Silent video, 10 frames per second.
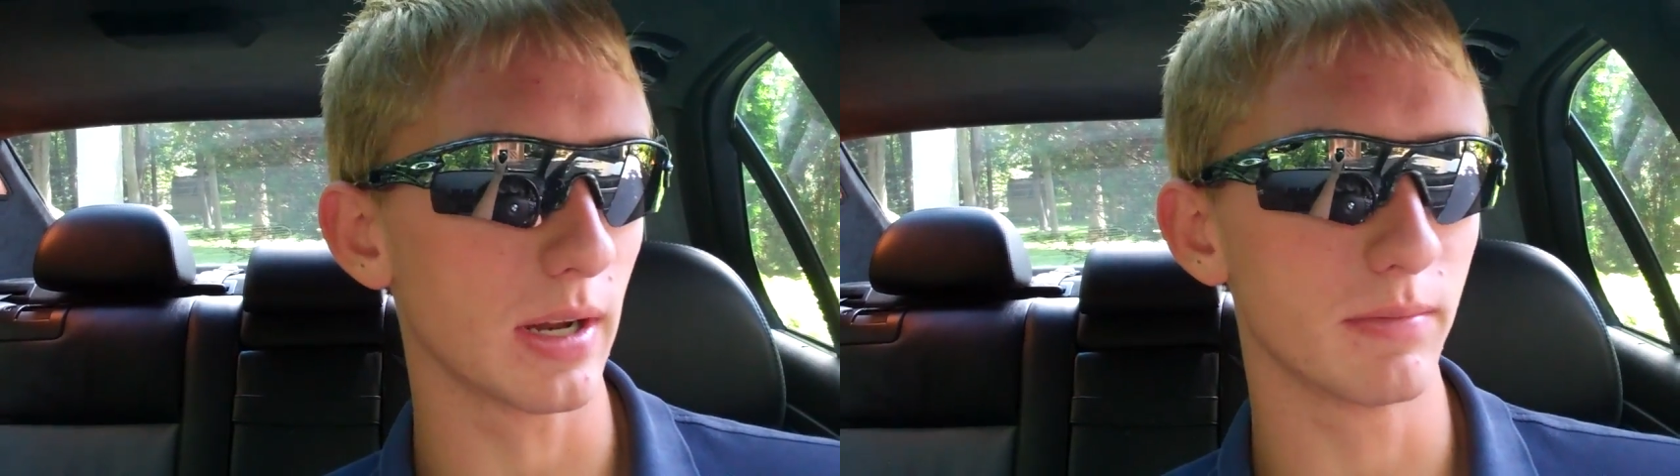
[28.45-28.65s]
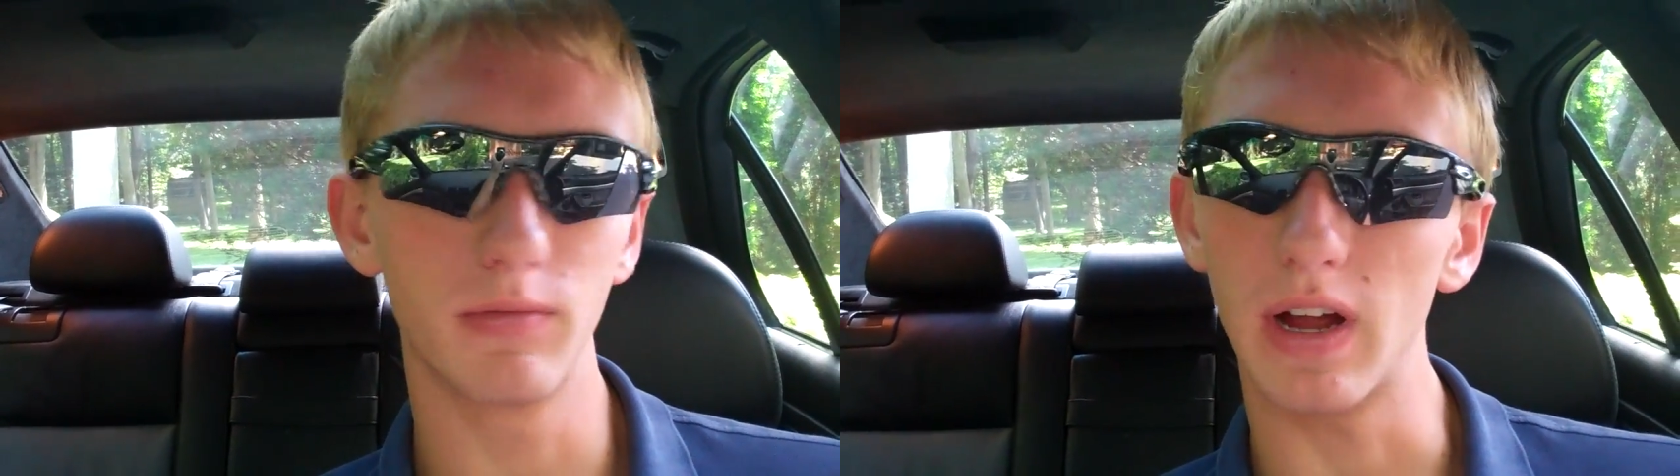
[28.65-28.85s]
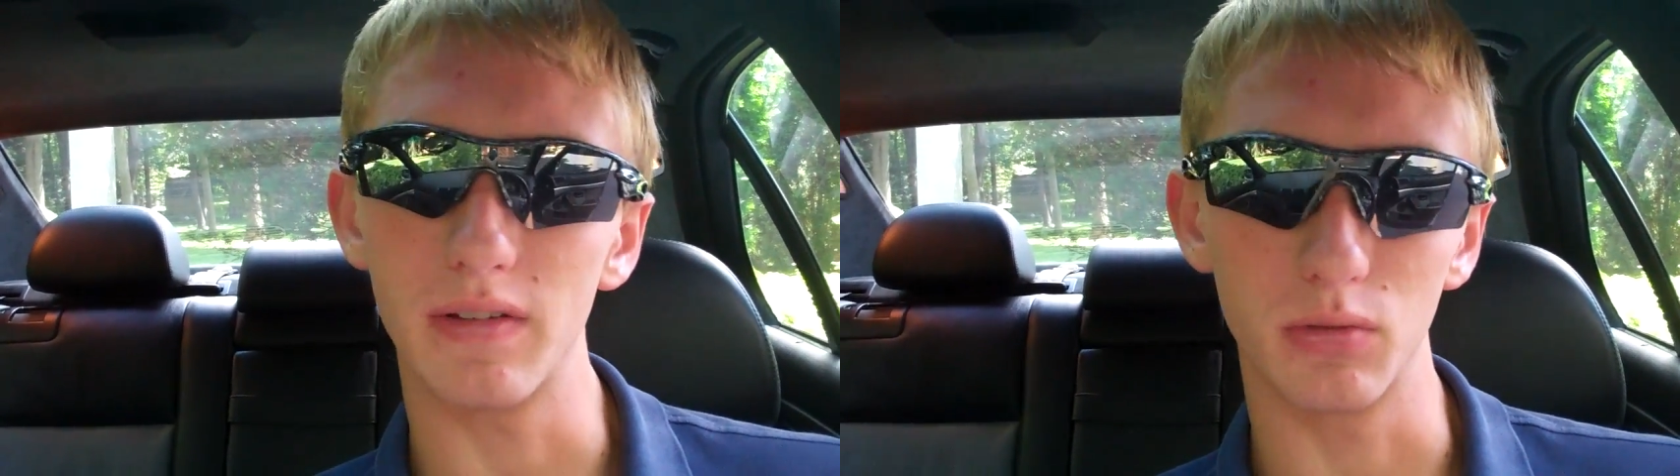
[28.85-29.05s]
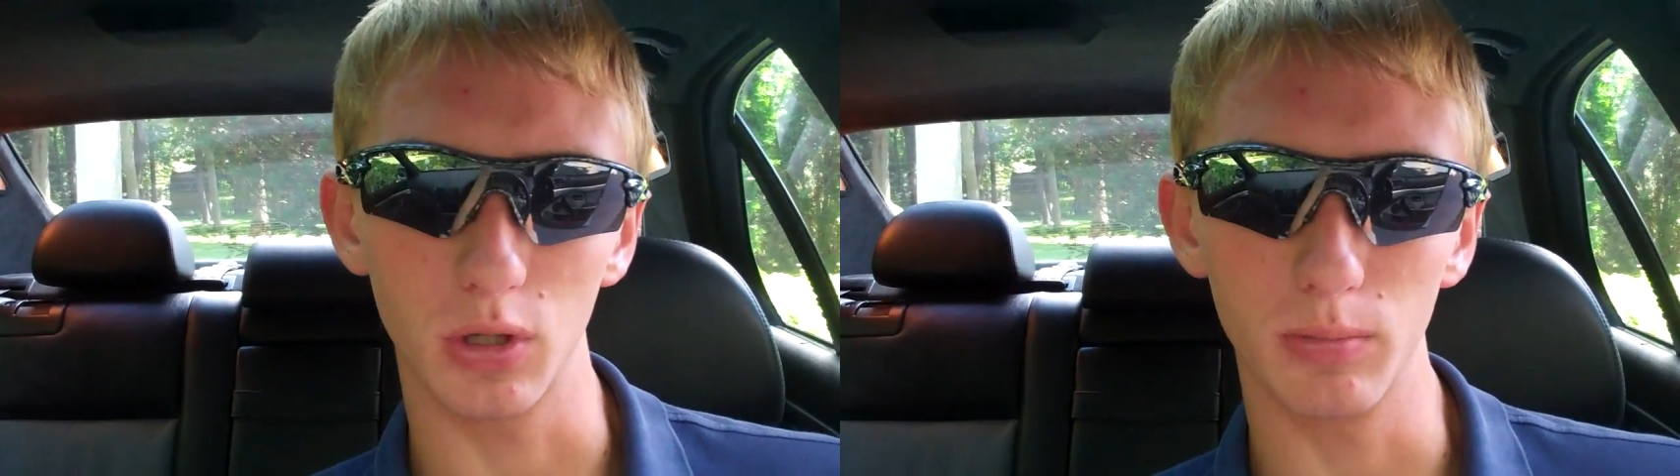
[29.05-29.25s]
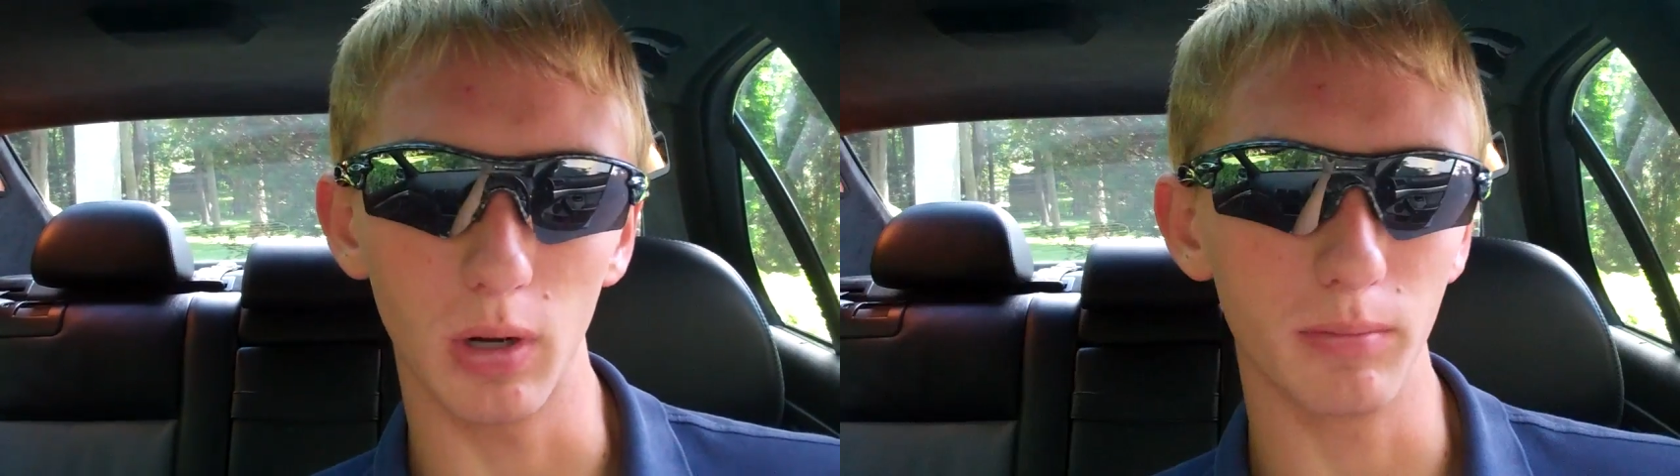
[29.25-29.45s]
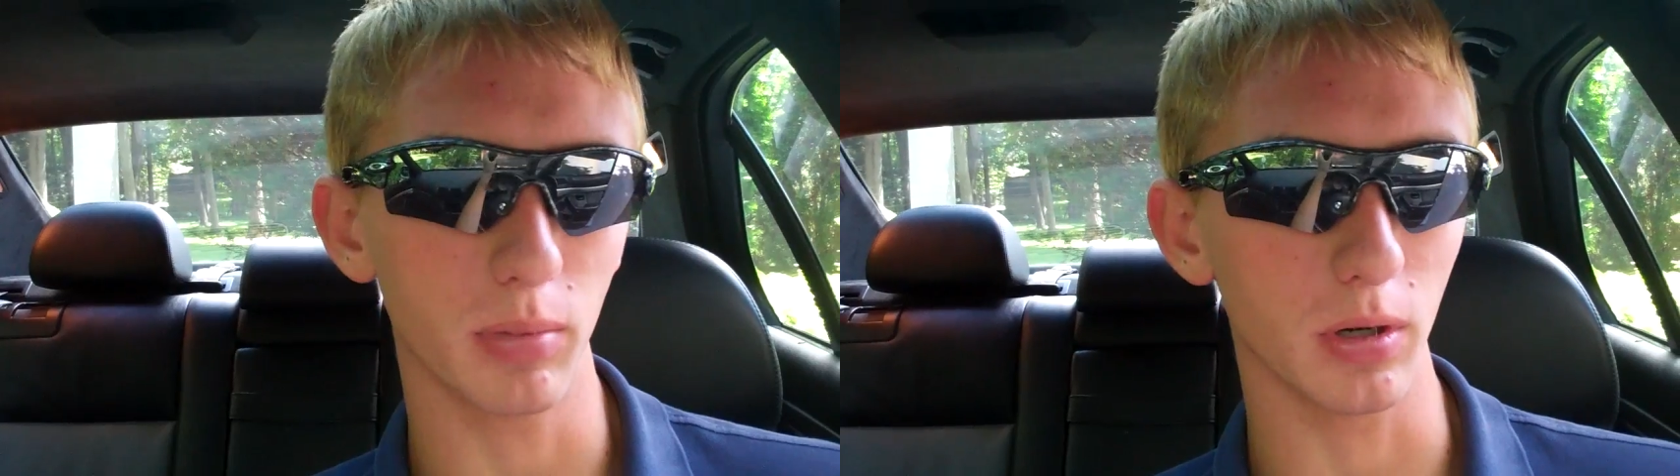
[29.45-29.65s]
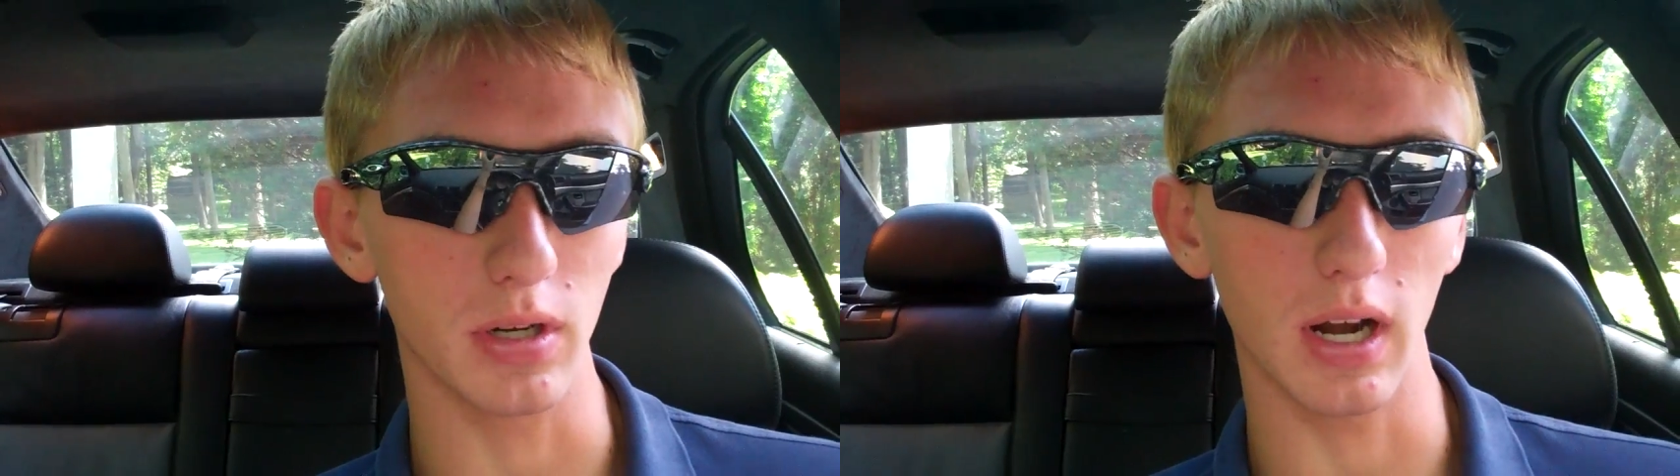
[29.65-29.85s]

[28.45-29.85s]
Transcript: M five rear bumper,